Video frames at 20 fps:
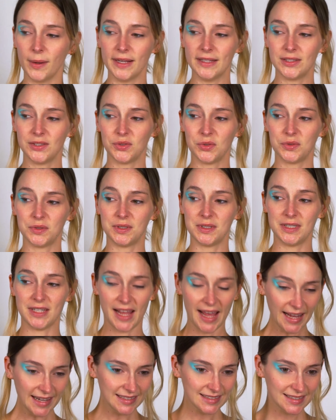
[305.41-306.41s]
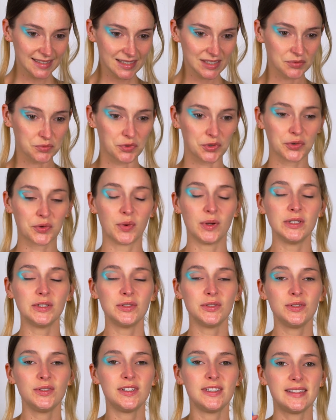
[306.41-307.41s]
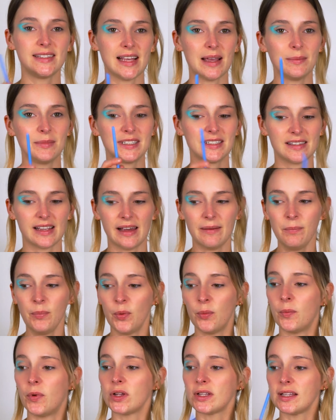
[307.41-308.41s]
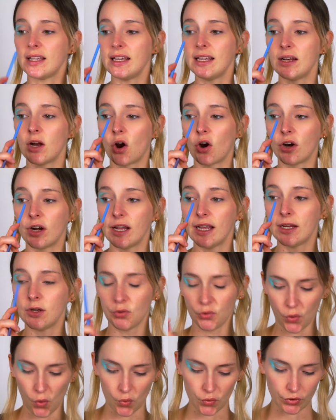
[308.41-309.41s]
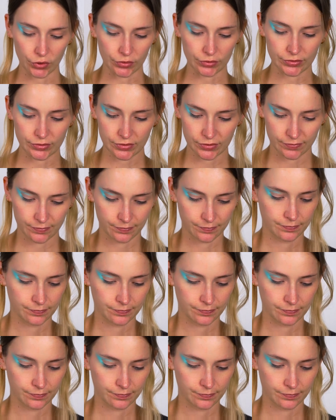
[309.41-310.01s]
Alright, so next we're going to do the same step but in our inner corners.